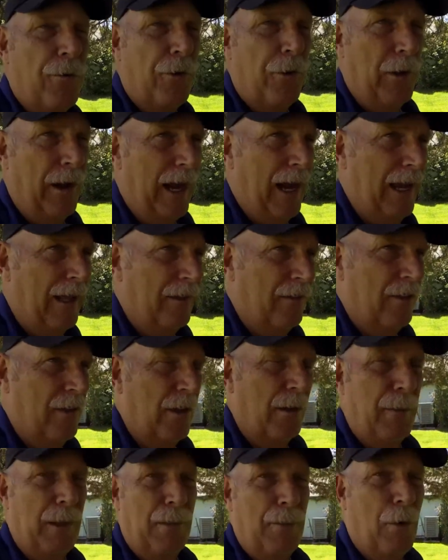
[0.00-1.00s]
your head is
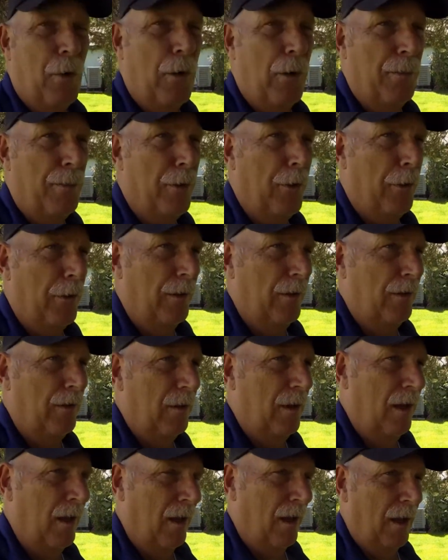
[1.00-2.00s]
going to be more important
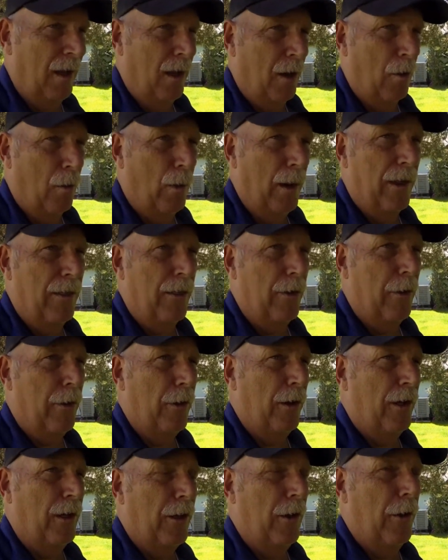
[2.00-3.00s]
whether
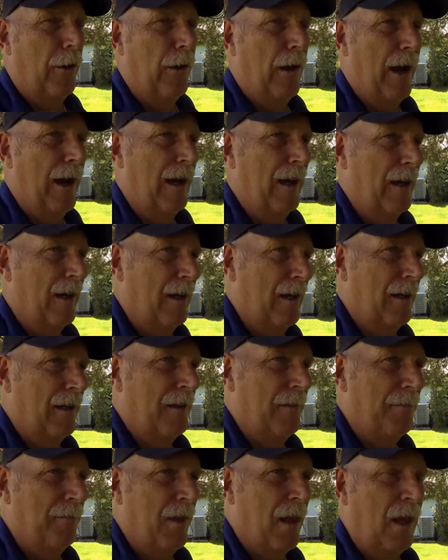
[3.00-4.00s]
you're
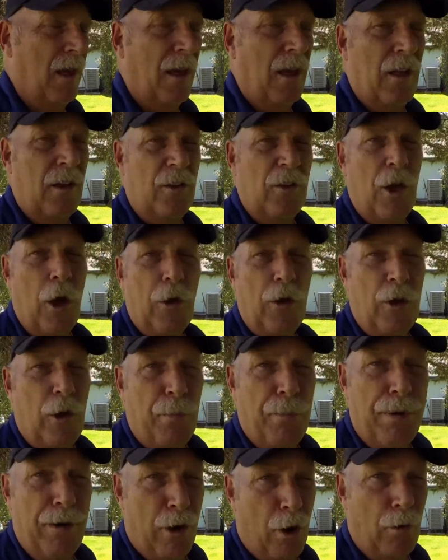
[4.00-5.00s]
know your
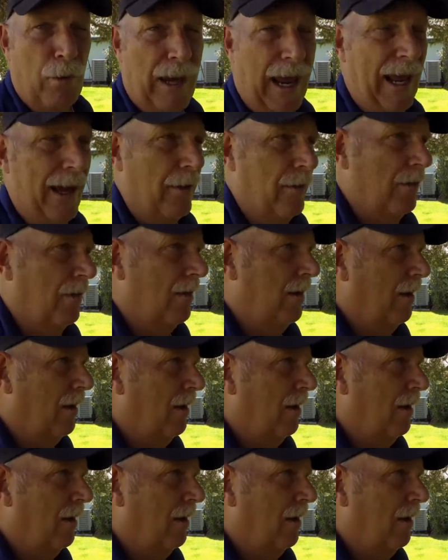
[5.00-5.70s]
pronouns.